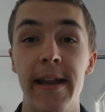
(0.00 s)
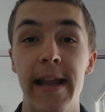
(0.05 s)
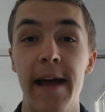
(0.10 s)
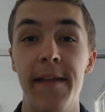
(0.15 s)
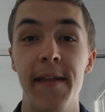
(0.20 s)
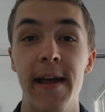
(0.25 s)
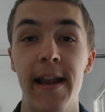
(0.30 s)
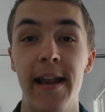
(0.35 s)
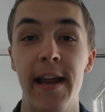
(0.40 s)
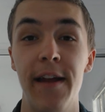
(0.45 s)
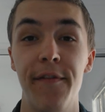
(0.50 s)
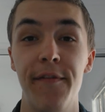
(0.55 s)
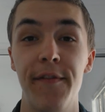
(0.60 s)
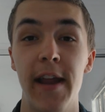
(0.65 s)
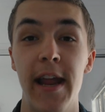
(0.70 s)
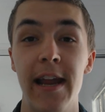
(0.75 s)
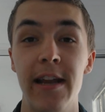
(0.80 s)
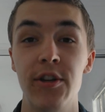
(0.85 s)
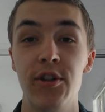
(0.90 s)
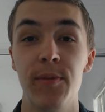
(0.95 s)
down that left
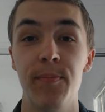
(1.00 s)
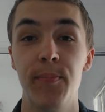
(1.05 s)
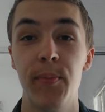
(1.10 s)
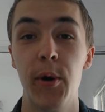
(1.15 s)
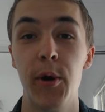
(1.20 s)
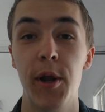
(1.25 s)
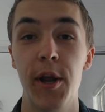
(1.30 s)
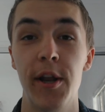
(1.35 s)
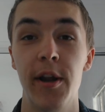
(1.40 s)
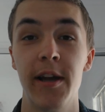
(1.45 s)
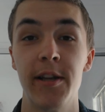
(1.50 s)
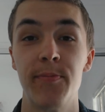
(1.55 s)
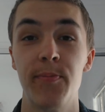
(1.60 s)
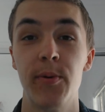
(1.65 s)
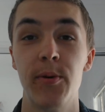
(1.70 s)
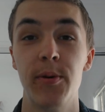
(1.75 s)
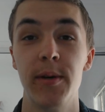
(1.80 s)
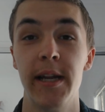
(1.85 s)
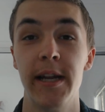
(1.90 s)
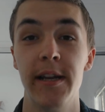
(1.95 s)
edge and putting a nice
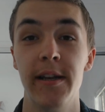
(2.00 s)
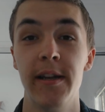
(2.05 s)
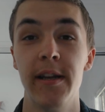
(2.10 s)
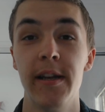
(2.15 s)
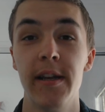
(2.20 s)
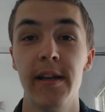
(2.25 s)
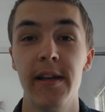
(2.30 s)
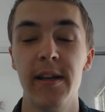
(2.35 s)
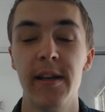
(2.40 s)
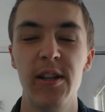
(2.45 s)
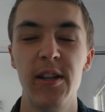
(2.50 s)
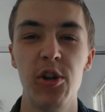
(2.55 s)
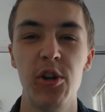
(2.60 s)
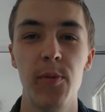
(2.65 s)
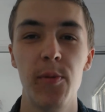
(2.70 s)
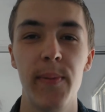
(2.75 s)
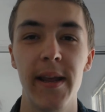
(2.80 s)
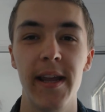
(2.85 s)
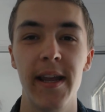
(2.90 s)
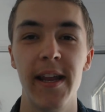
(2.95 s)
ball in, a
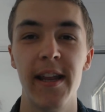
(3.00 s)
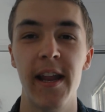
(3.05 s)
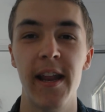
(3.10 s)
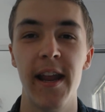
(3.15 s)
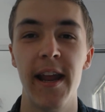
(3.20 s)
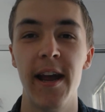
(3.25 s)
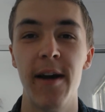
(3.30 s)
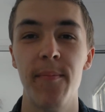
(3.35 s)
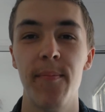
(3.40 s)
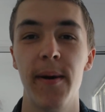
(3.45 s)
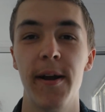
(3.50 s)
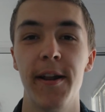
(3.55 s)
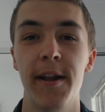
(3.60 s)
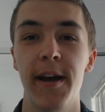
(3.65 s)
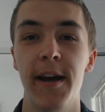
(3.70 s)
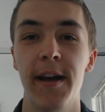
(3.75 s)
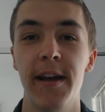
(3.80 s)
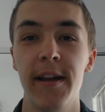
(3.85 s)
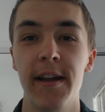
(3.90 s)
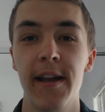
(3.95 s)
little bit in and out,
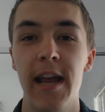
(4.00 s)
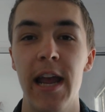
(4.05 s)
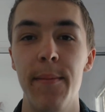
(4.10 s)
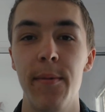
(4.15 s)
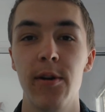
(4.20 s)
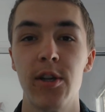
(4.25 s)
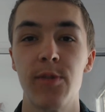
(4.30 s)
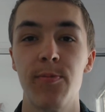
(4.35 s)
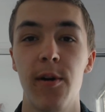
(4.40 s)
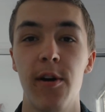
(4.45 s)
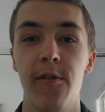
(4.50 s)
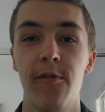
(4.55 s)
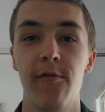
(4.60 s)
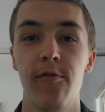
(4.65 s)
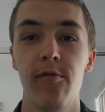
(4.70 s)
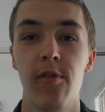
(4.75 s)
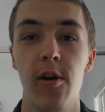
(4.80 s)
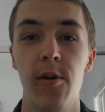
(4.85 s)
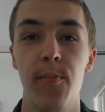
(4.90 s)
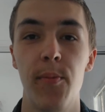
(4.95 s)
but Emil
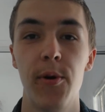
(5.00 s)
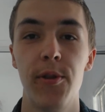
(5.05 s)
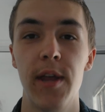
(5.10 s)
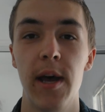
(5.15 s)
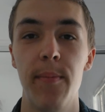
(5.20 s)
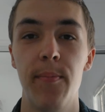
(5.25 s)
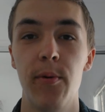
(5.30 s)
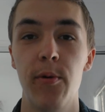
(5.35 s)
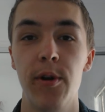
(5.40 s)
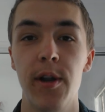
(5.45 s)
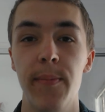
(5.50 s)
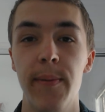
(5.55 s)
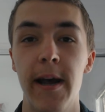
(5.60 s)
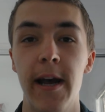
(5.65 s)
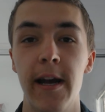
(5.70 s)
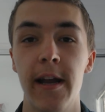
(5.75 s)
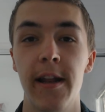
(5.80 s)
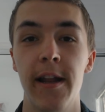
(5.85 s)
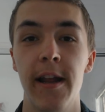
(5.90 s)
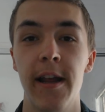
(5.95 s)
Smith-Rowe put that ball in the
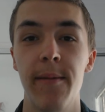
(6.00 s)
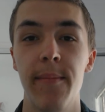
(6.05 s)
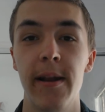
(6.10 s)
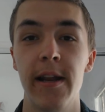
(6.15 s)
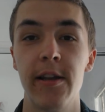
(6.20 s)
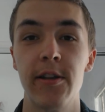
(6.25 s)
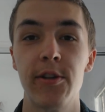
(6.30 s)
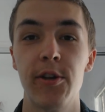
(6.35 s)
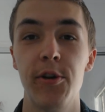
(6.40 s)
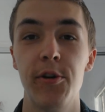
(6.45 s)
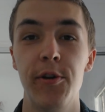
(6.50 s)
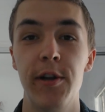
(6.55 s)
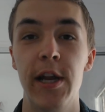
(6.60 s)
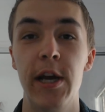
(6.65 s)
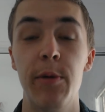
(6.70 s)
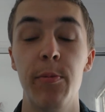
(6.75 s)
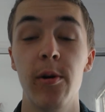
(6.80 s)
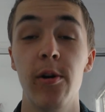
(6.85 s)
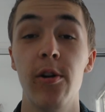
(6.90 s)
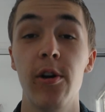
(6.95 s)
back of the net, made it 2-0,
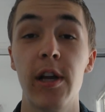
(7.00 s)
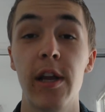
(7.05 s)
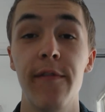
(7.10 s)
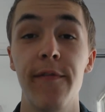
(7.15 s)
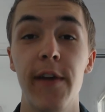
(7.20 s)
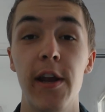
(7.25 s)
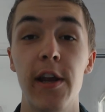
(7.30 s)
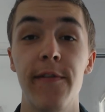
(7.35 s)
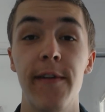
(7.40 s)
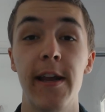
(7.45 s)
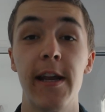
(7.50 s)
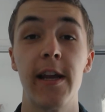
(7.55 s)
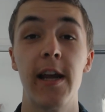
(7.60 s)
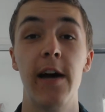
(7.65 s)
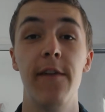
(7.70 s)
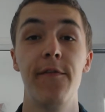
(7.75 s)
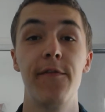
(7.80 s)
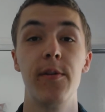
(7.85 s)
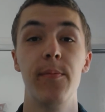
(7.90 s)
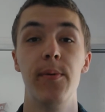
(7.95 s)
and we were looking very
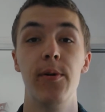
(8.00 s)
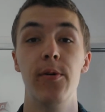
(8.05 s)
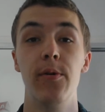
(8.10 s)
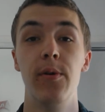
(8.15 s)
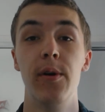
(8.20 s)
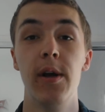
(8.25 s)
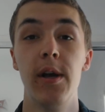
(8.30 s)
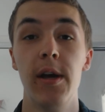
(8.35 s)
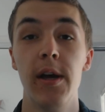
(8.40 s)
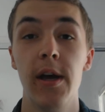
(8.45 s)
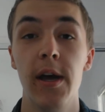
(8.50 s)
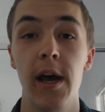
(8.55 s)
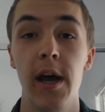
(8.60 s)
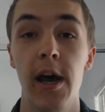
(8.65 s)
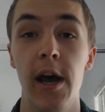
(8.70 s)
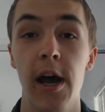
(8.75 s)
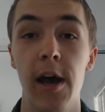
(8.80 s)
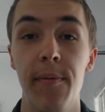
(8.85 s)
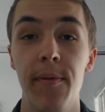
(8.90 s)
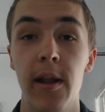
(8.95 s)
comfortable.
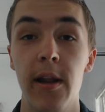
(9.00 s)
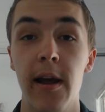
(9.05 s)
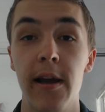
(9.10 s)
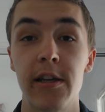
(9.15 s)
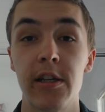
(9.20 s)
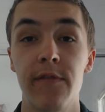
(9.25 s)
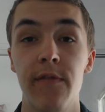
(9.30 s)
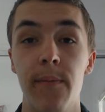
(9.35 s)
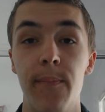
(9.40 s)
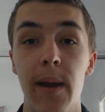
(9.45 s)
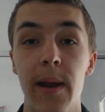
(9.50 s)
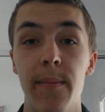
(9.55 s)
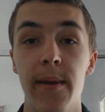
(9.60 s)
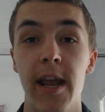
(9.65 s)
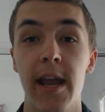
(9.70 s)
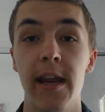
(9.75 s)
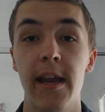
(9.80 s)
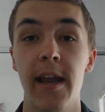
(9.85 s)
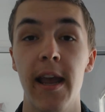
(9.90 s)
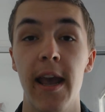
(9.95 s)
The likes of
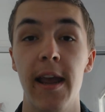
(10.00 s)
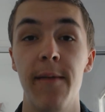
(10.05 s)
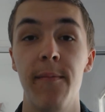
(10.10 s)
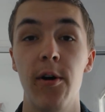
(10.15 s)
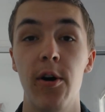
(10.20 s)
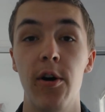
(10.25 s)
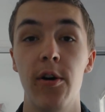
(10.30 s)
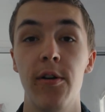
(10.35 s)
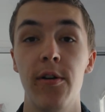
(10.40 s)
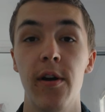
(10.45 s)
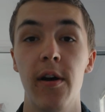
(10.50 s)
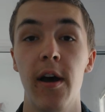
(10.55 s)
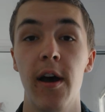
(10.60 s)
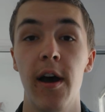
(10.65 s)
Aubameyang came on.